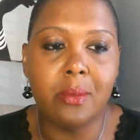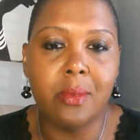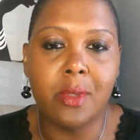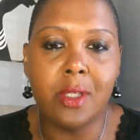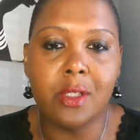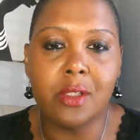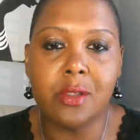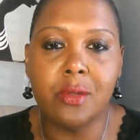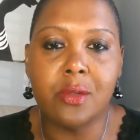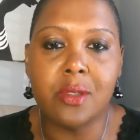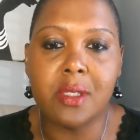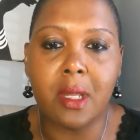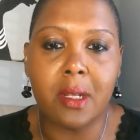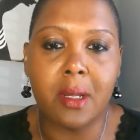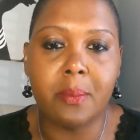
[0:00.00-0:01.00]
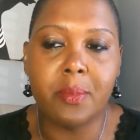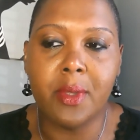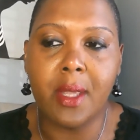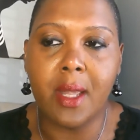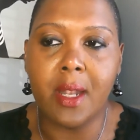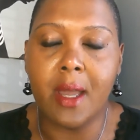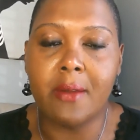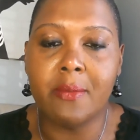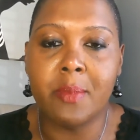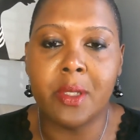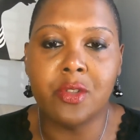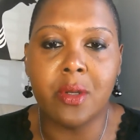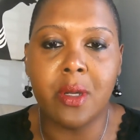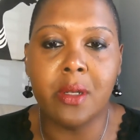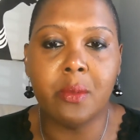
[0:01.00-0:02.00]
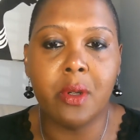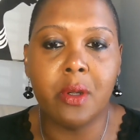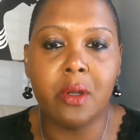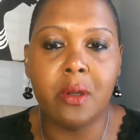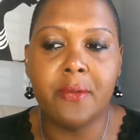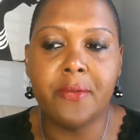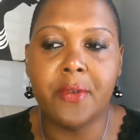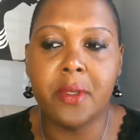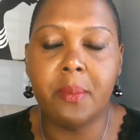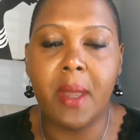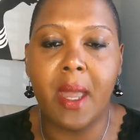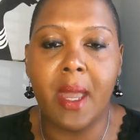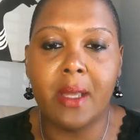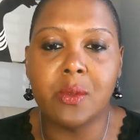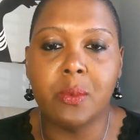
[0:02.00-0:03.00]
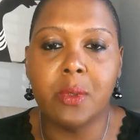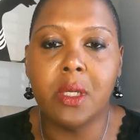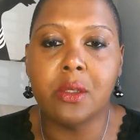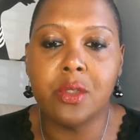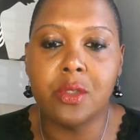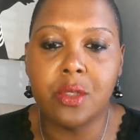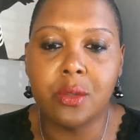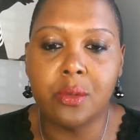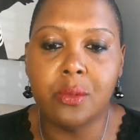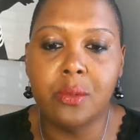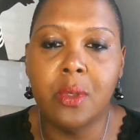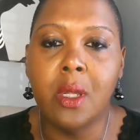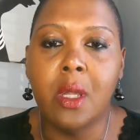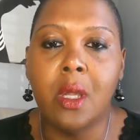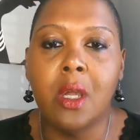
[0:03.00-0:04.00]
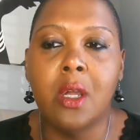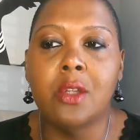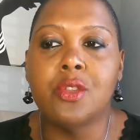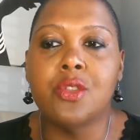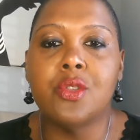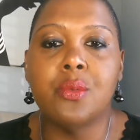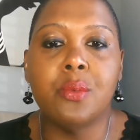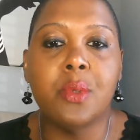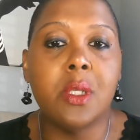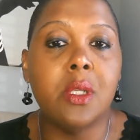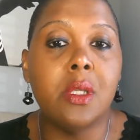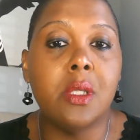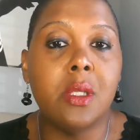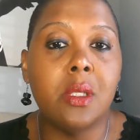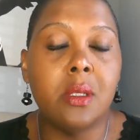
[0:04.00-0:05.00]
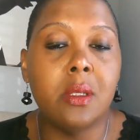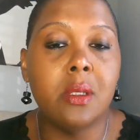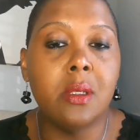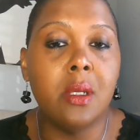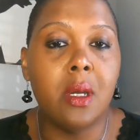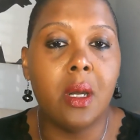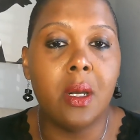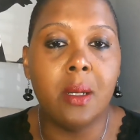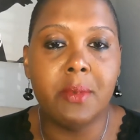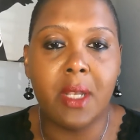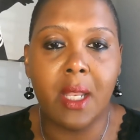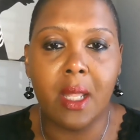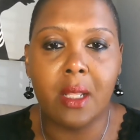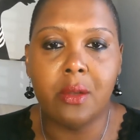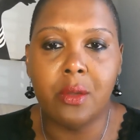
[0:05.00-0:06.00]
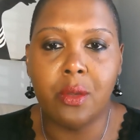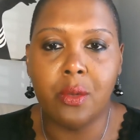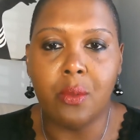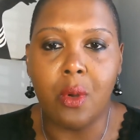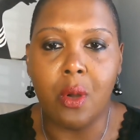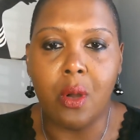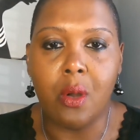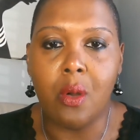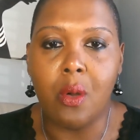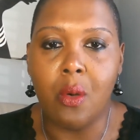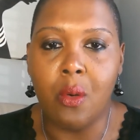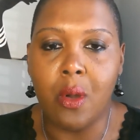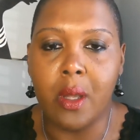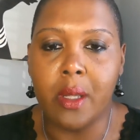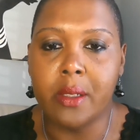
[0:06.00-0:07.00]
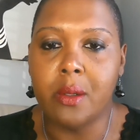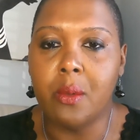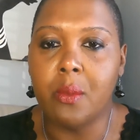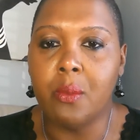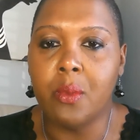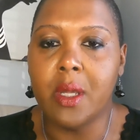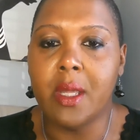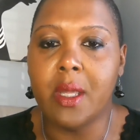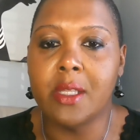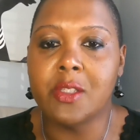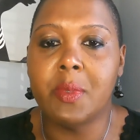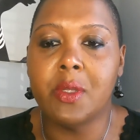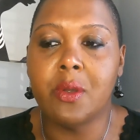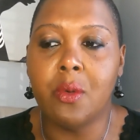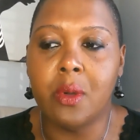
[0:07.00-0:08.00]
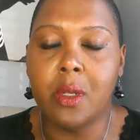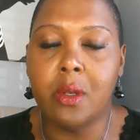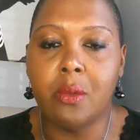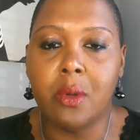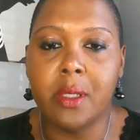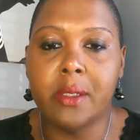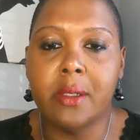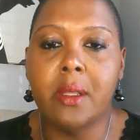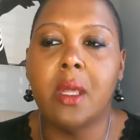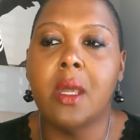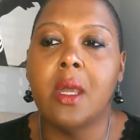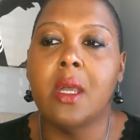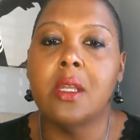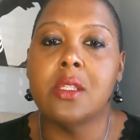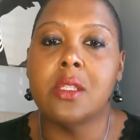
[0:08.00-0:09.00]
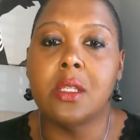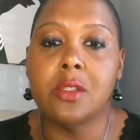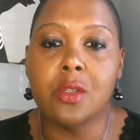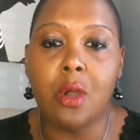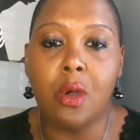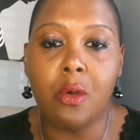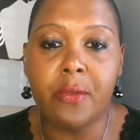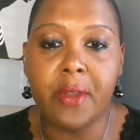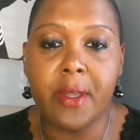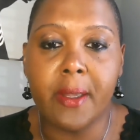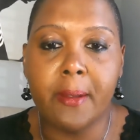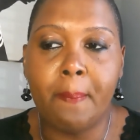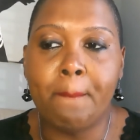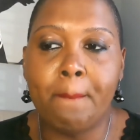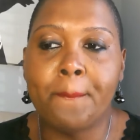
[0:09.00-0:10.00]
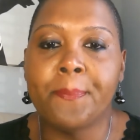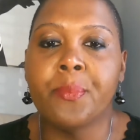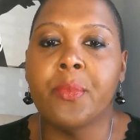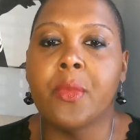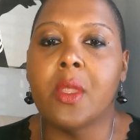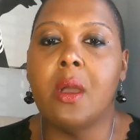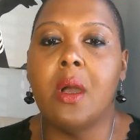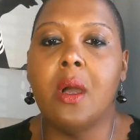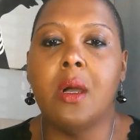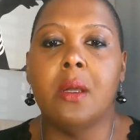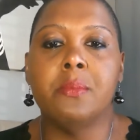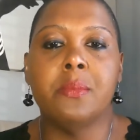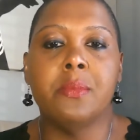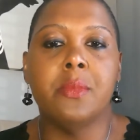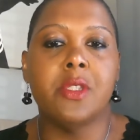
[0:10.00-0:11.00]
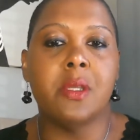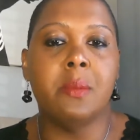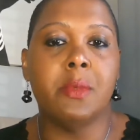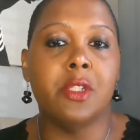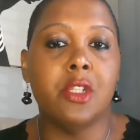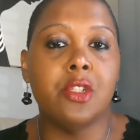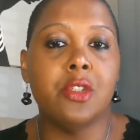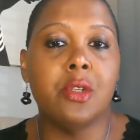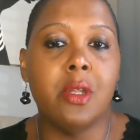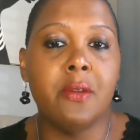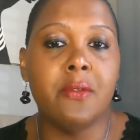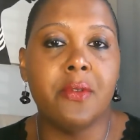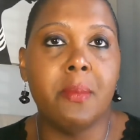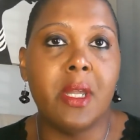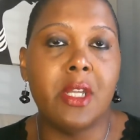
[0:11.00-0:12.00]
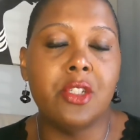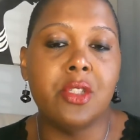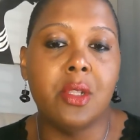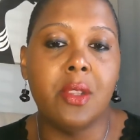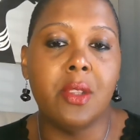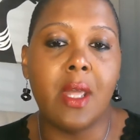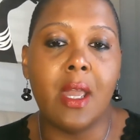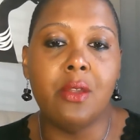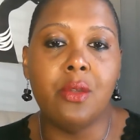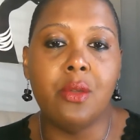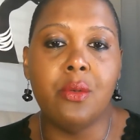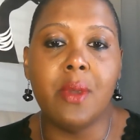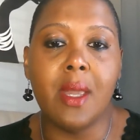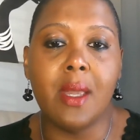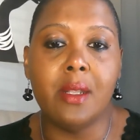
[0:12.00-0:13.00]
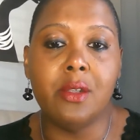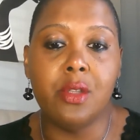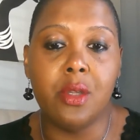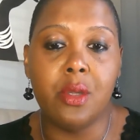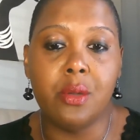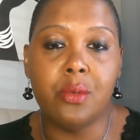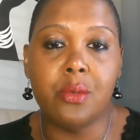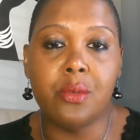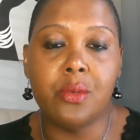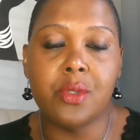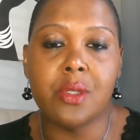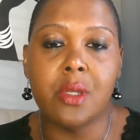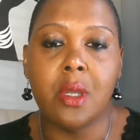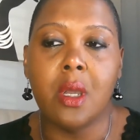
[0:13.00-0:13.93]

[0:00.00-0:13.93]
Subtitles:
this new setup that I've been trying to work on for the past week or two to update you all on what has been going on since COVID, some additional information that you can use